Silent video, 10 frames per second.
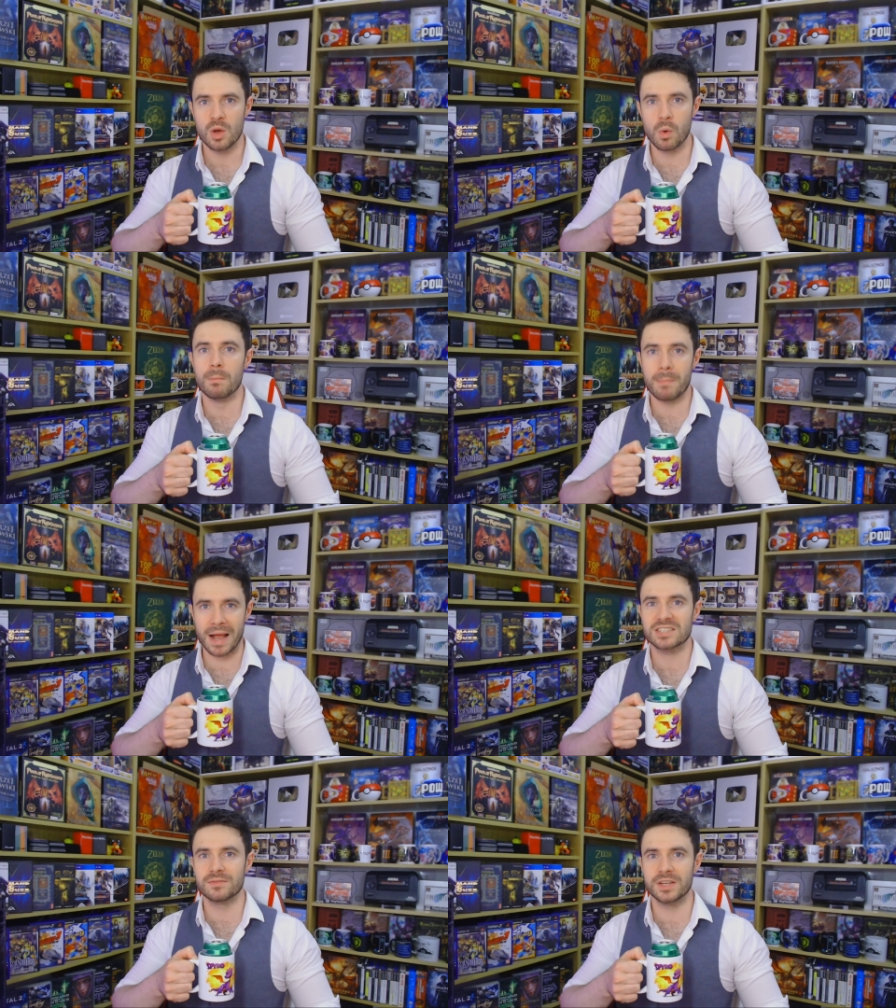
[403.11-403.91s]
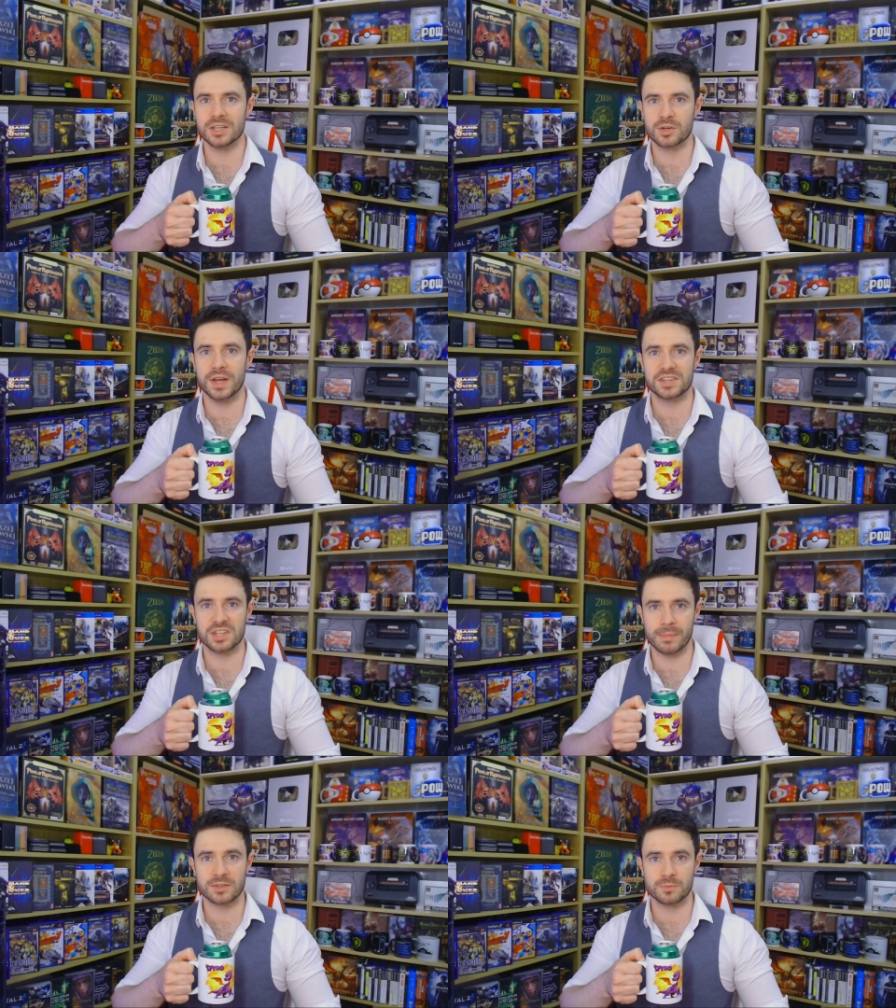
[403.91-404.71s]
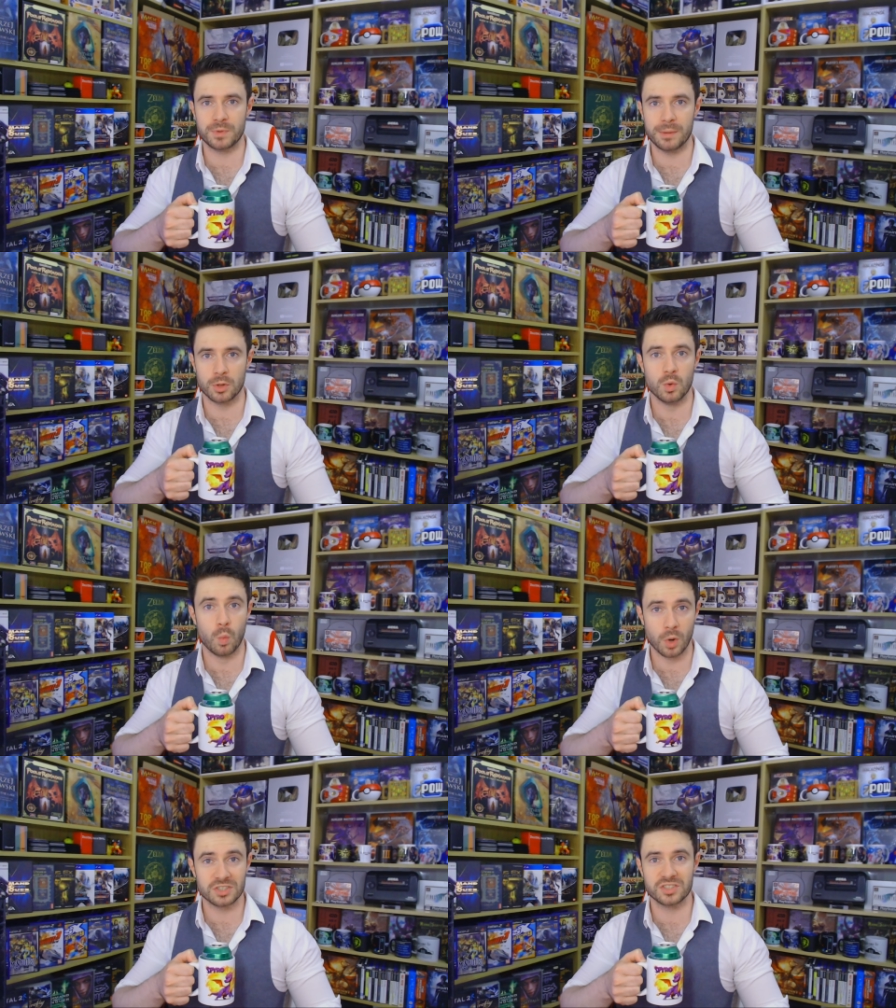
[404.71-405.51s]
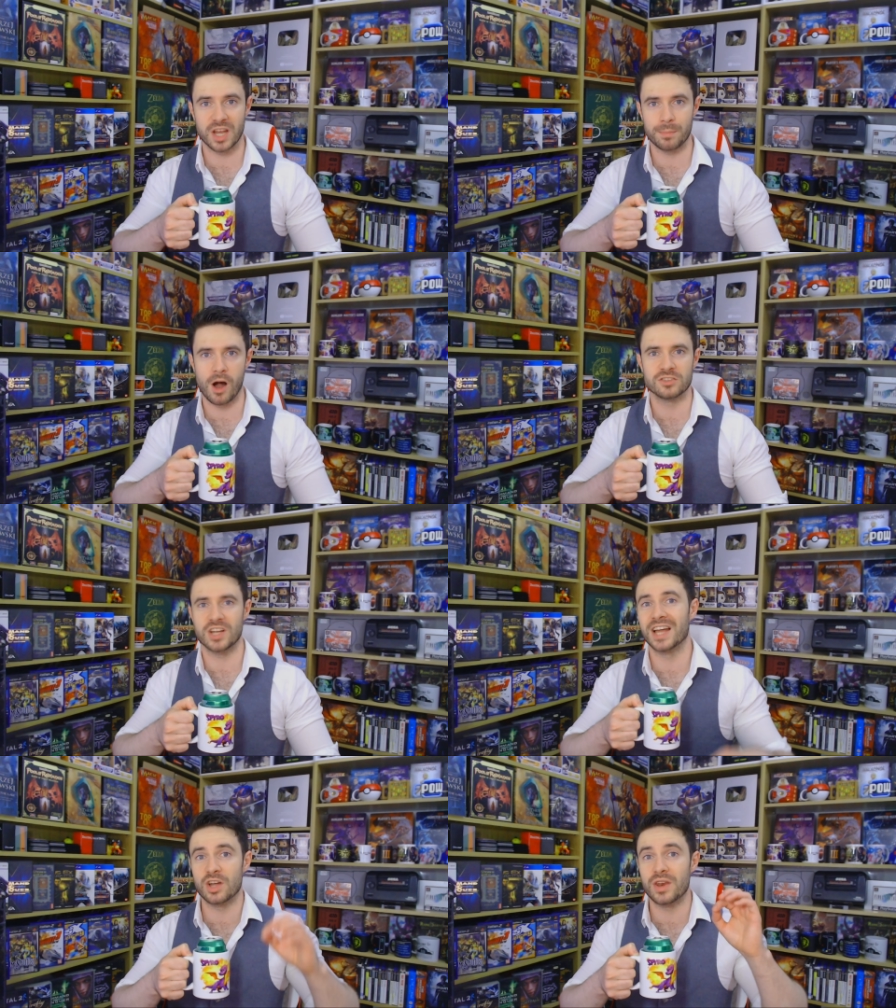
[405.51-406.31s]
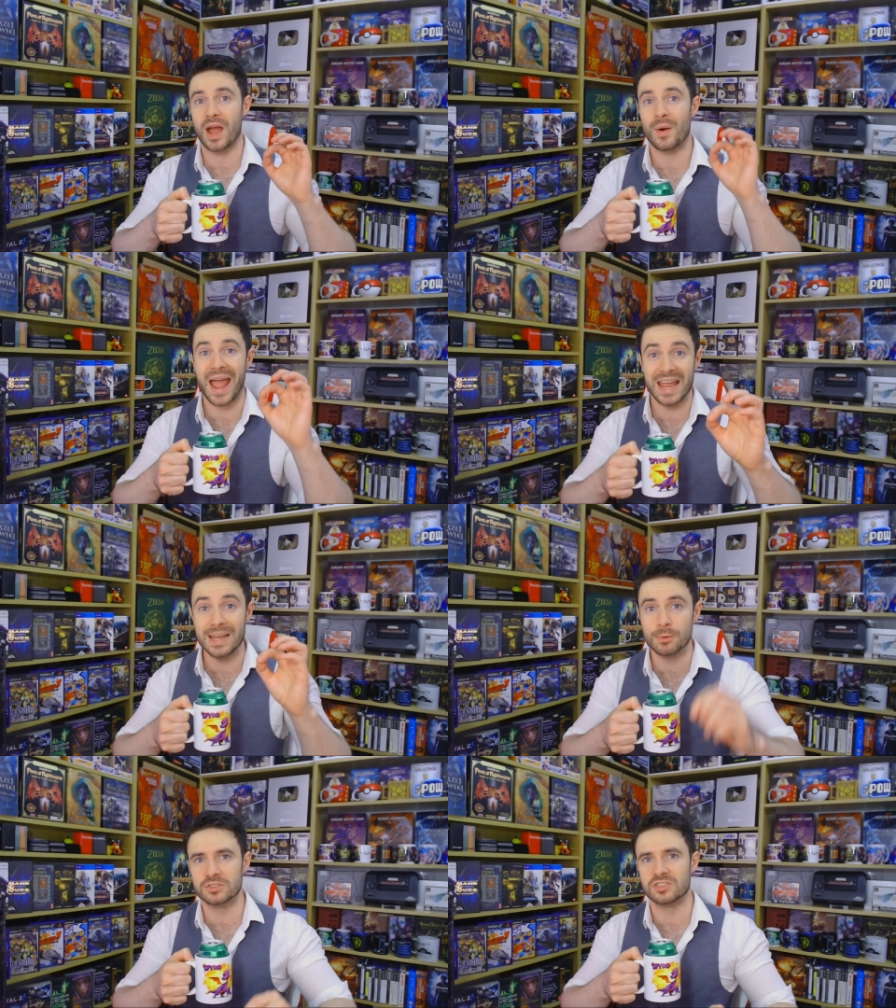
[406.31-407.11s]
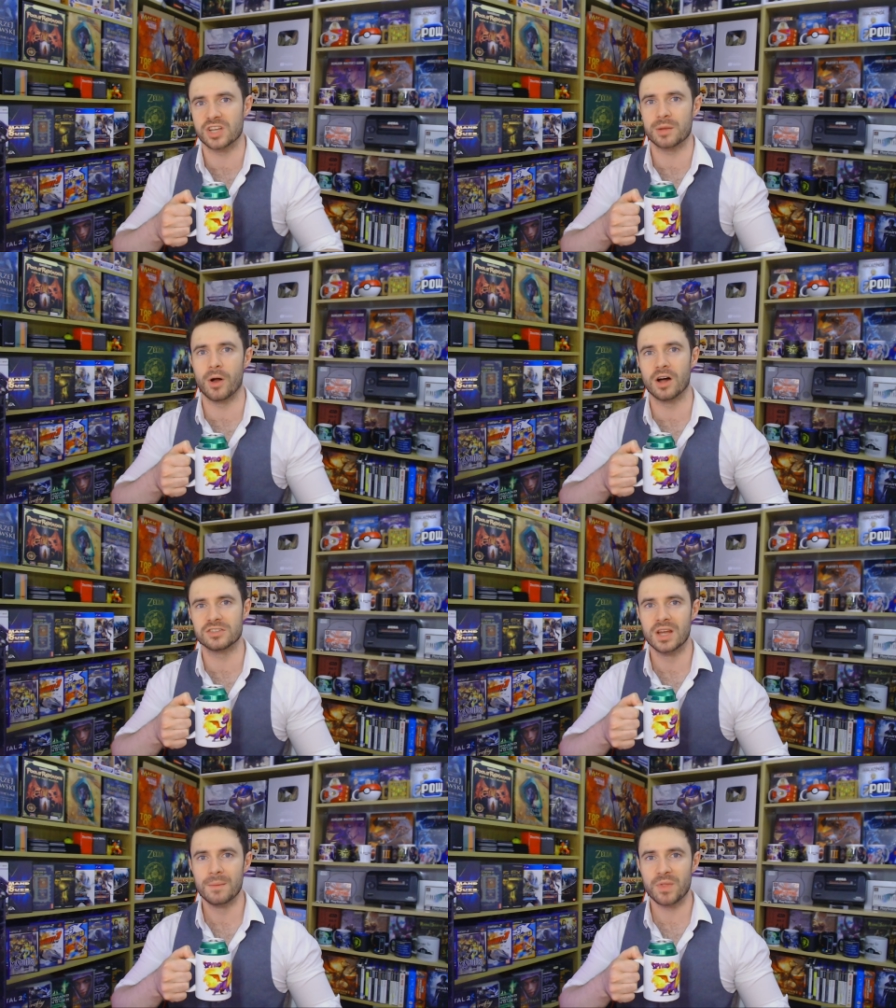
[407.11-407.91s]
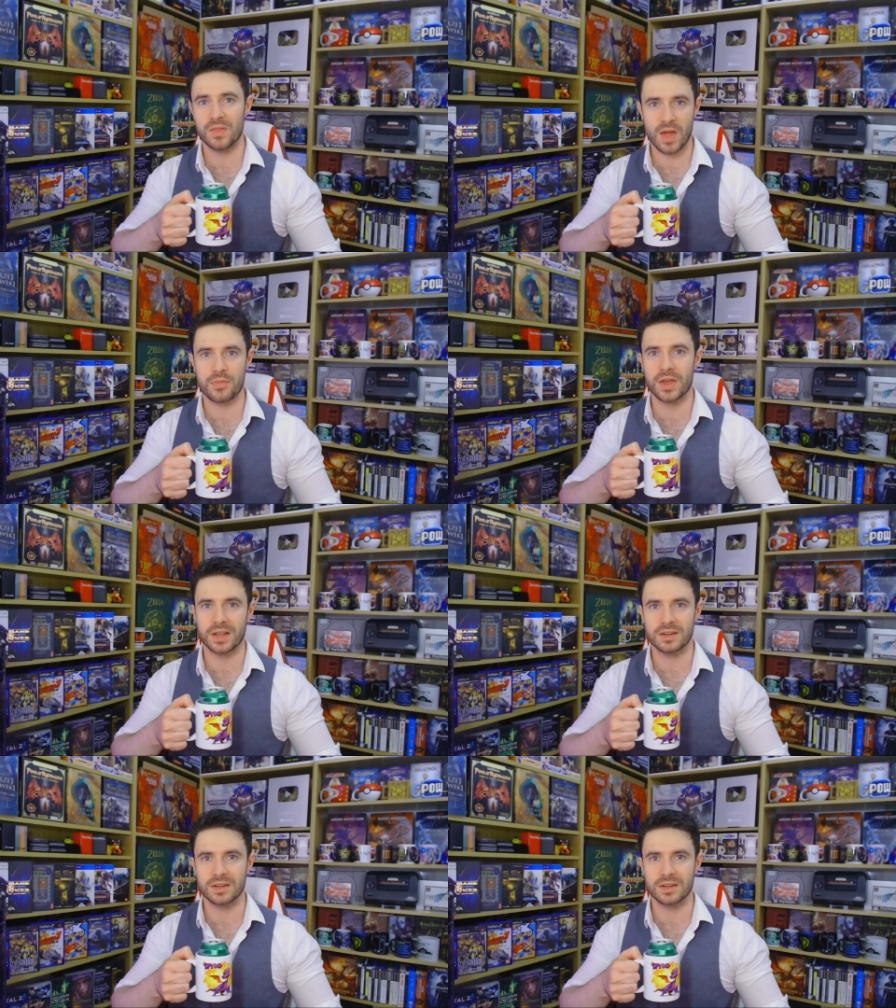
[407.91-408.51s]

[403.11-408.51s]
will massively increase the amount of people who want to take part and are now able to take part in that thing.